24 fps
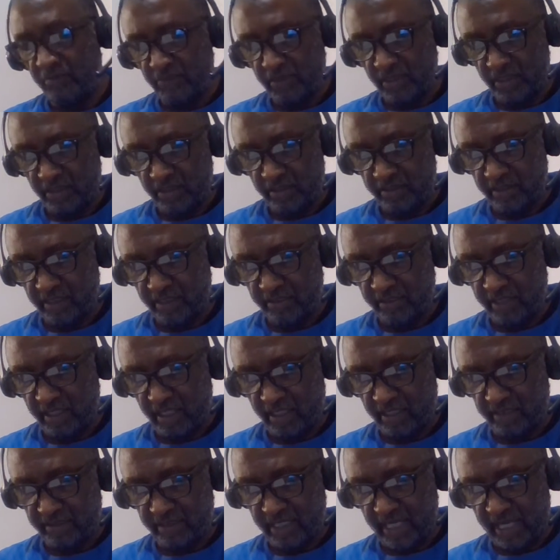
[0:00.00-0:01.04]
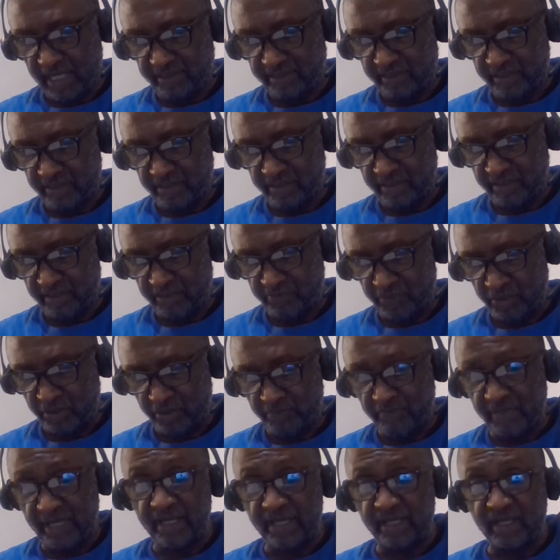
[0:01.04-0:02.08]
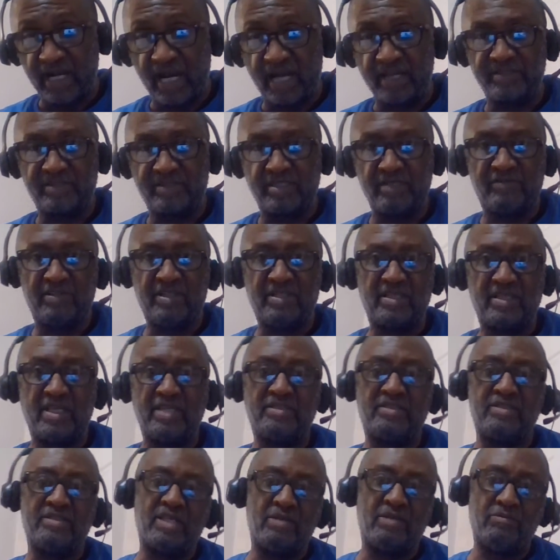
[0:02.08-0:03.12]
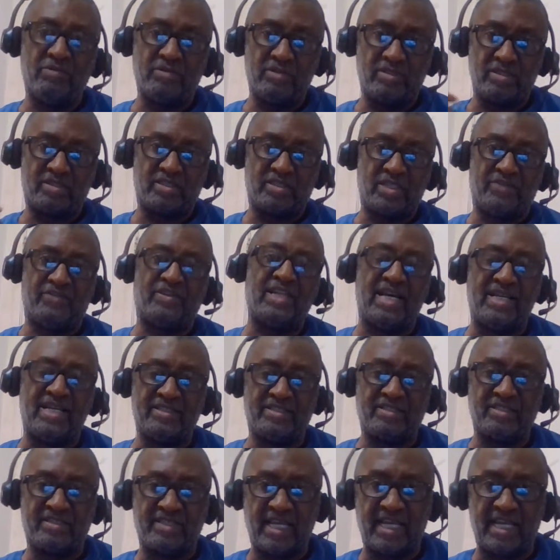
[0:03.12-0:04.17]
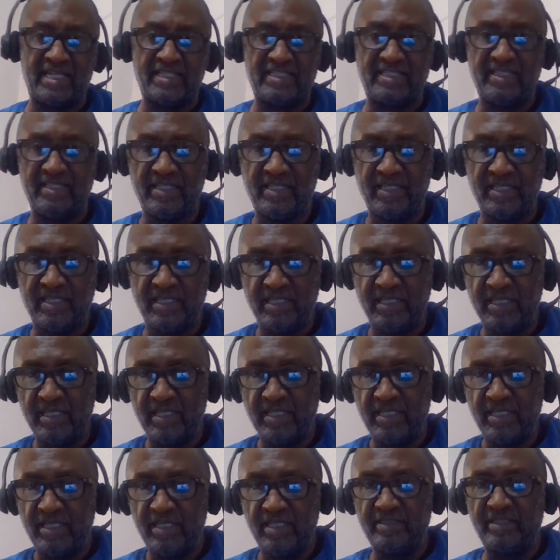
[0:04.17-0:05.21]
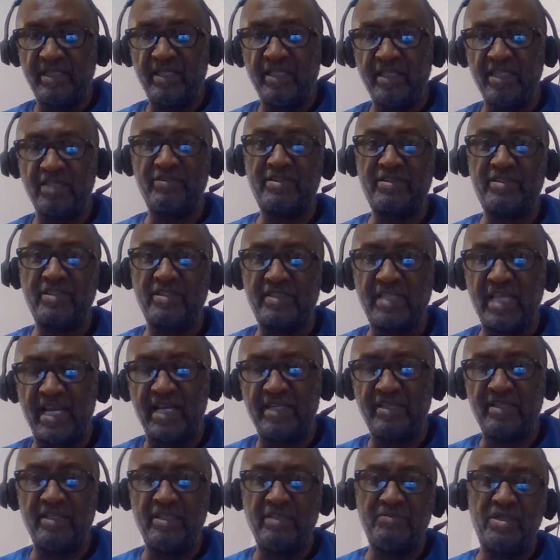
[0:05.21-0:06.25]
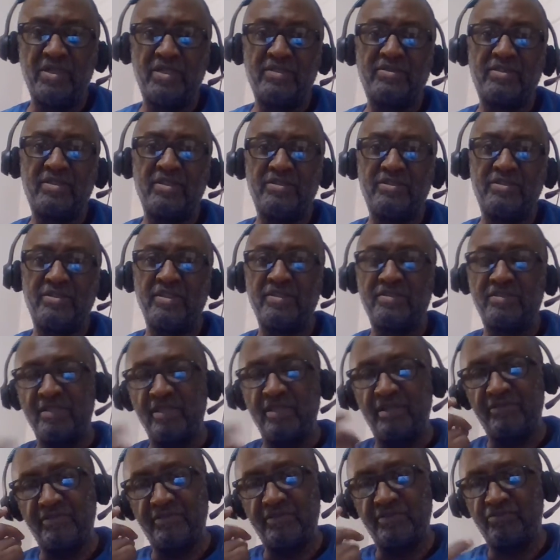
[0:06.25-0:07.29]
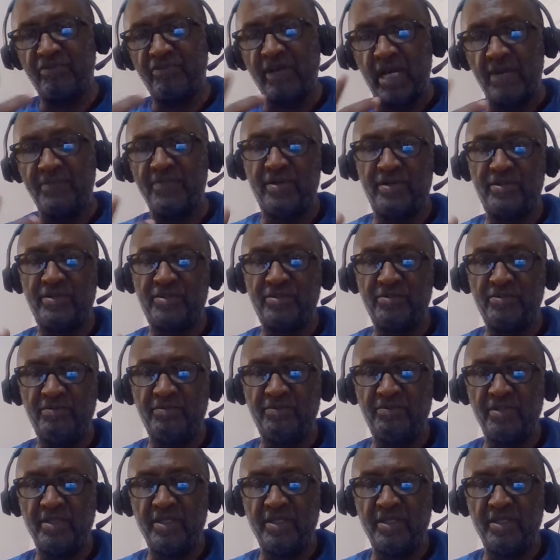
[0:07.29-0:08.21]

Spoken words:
I think John Jackson in his book Man, God, and Civilization say what is a civilized society is a literate society, and it must consist of primary two